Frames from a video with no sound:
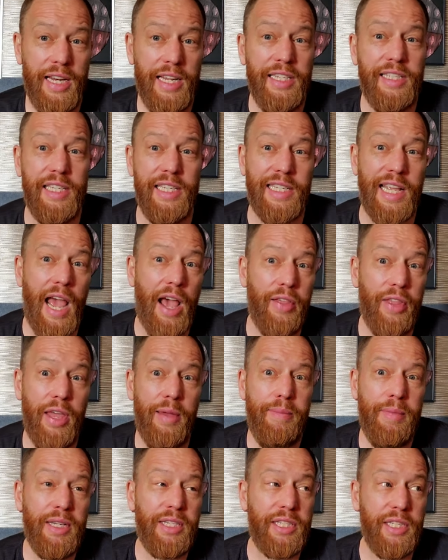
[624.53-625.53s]
At least he's out
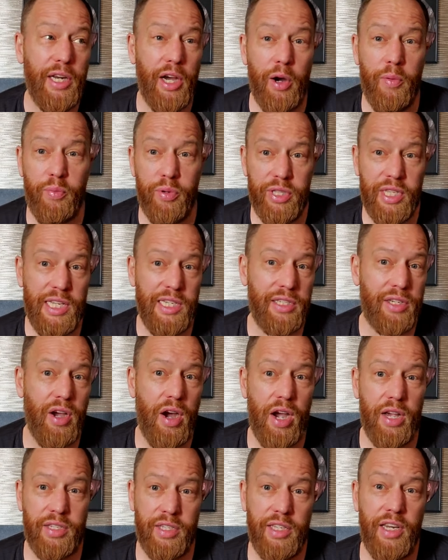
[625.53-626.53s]
there mixing it up with these
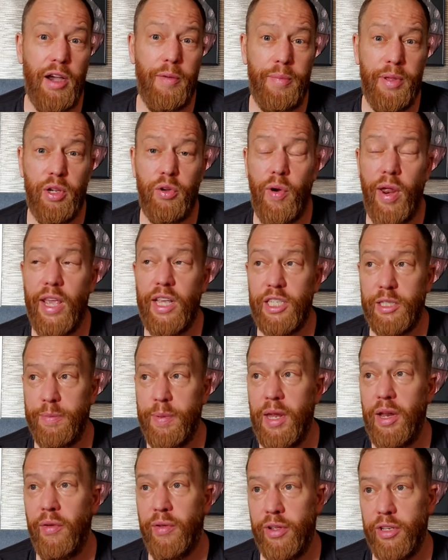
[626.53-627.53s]
guys, and that would be great
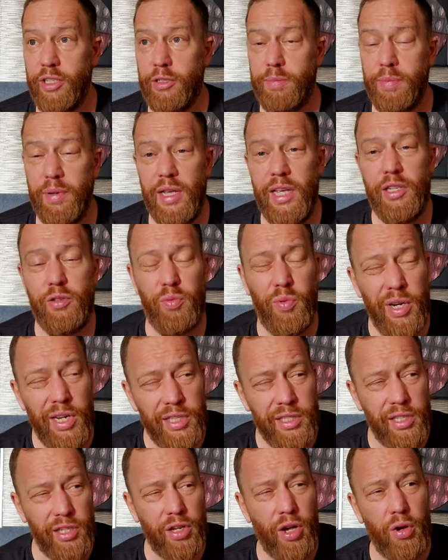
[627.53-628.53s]
experience. But he's
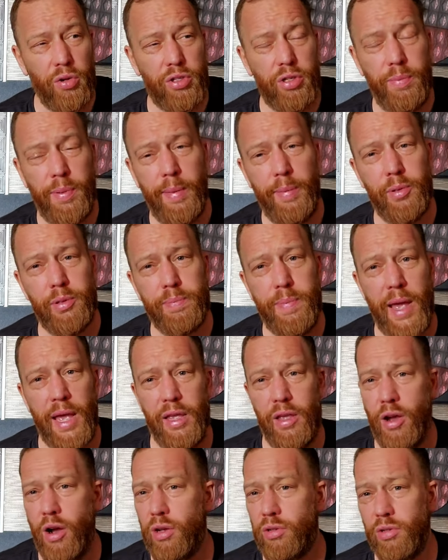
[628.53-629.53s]
willing to go to people's
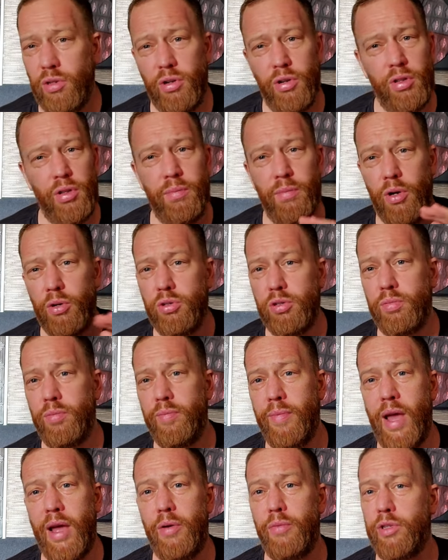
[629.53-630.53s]
backyards. I've got the most
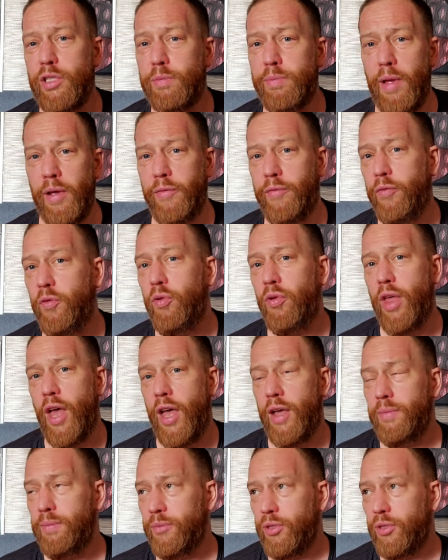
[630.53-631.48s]
amount of respect for that.